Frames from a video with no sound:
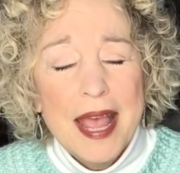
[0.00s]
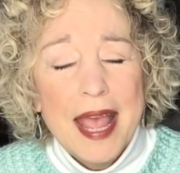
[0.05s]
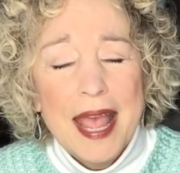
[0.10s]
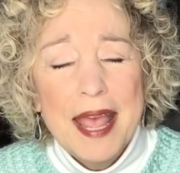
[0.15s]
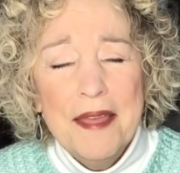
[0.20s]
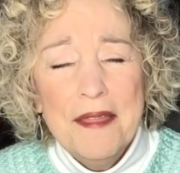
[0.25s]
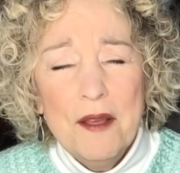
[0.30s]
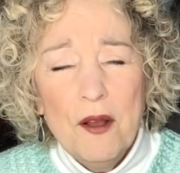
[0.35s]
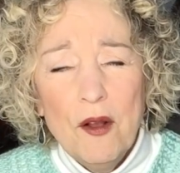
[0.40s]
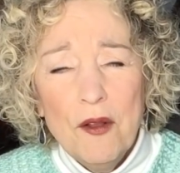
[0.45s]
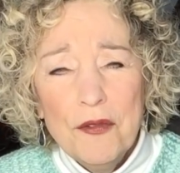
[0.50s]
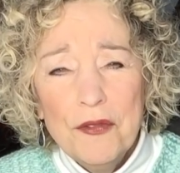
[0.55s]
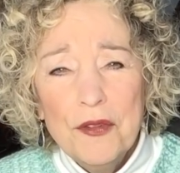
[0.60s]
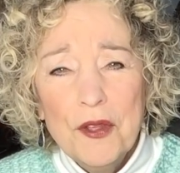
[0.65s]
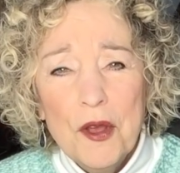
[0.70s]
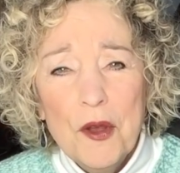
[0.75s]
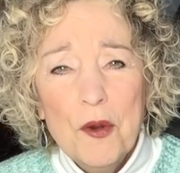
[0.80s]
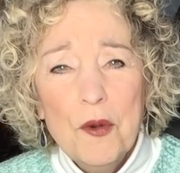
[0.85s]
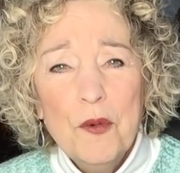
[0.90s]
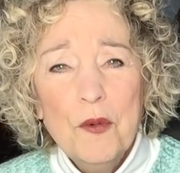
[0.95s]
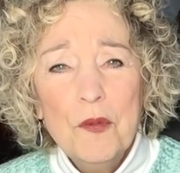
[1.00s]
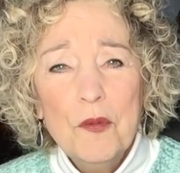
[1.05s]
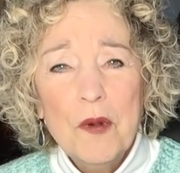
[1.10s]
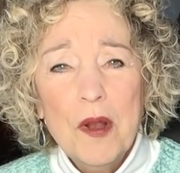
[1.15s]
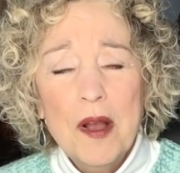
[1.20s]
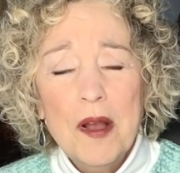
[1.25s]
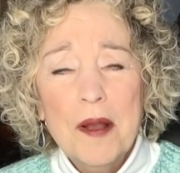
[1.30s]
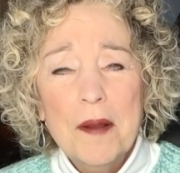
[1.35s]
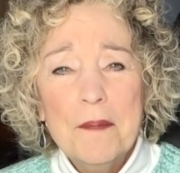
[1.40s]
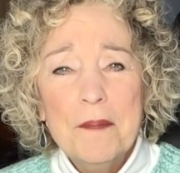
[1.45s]
And also
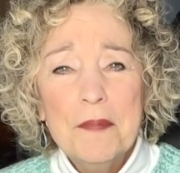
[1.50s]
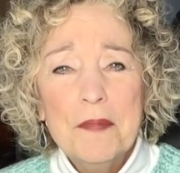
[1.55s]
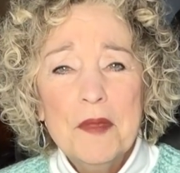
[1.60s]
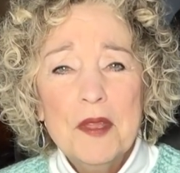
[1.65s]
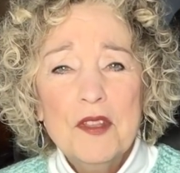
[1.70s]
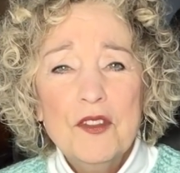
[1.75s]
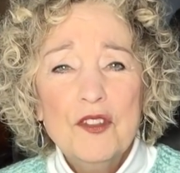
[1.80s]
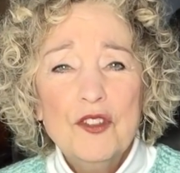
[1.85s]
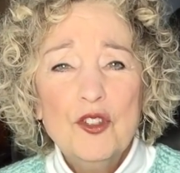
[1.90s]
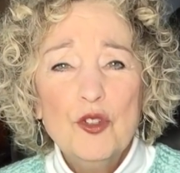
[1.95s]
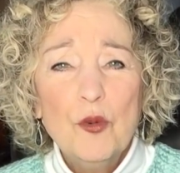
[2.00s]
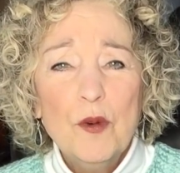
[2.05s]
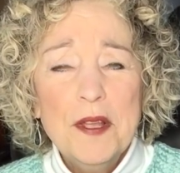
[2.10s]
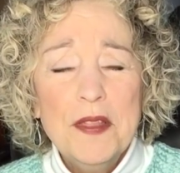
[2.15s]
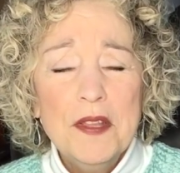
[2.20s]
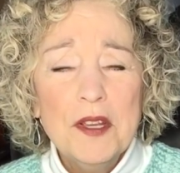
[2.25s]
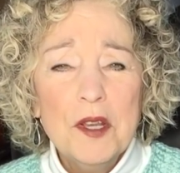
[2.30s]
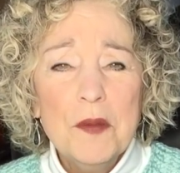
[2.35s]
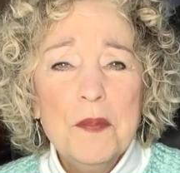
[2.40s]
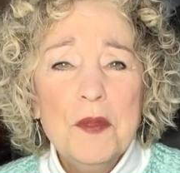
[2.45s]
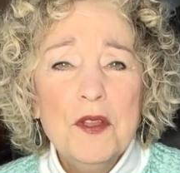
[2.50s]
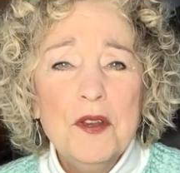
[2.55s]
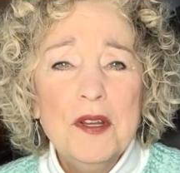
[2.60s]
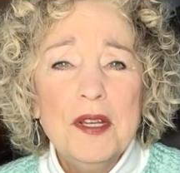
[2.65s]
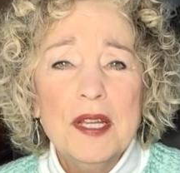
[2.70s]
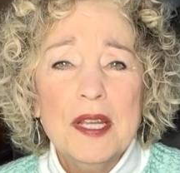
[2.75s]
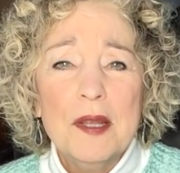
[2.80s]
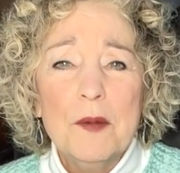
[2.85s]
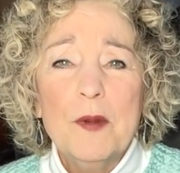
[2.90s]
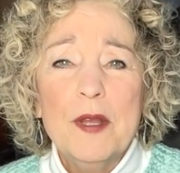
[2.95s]
um, join the
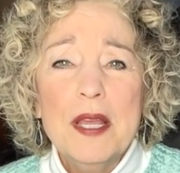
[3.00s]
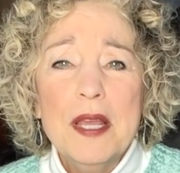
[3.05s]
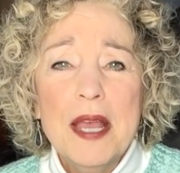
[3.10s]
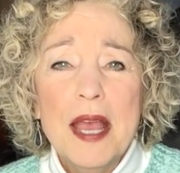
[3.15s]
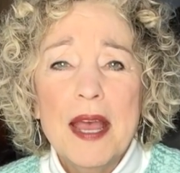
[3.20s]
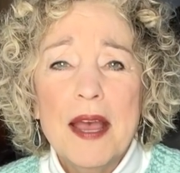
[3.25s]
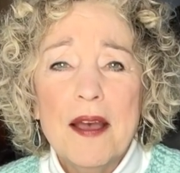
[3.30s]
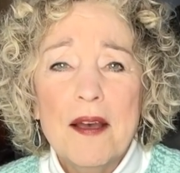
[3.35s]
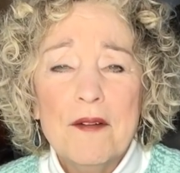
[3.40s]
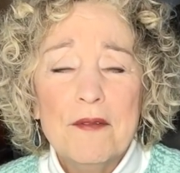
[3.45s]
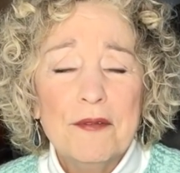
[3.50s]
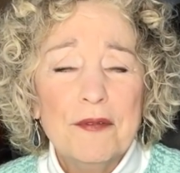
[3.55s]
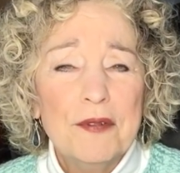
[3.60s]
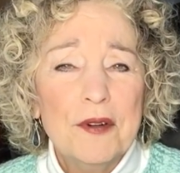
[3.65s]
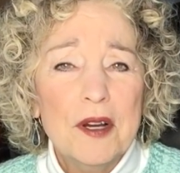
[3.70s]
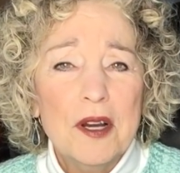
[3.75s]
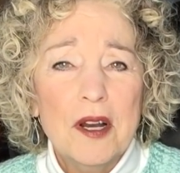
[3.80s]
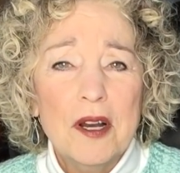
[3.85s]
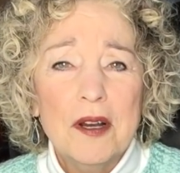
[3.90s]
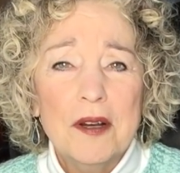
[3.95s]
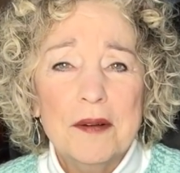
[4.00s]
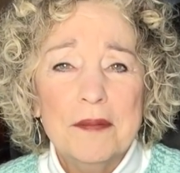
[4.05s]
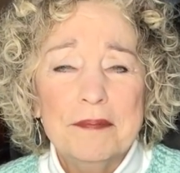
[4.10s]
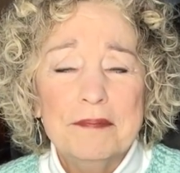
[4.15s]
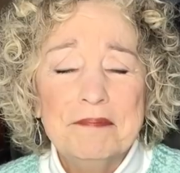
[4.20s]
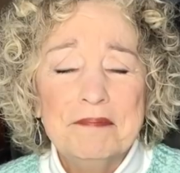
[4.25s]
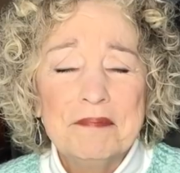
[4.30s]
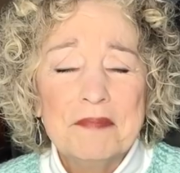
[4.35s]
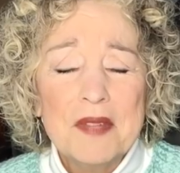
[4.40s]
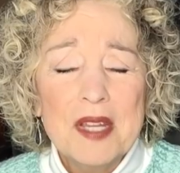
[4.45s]
community. We have um,